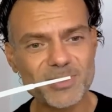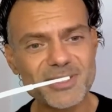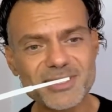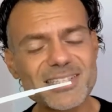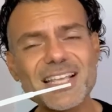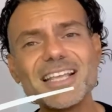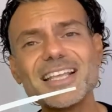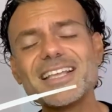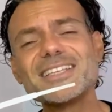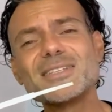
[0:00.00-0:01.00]
I mean, this is
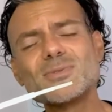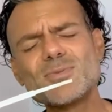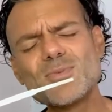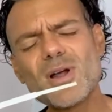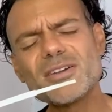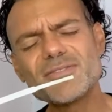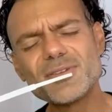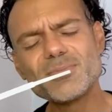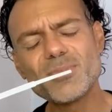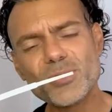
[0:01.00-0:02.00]
this is one of
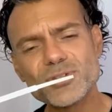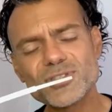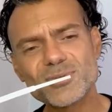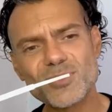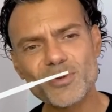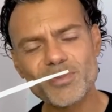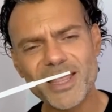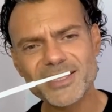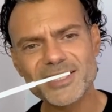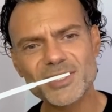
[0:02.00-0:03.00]
the most
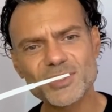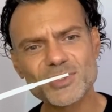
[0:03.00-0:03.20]
romantic,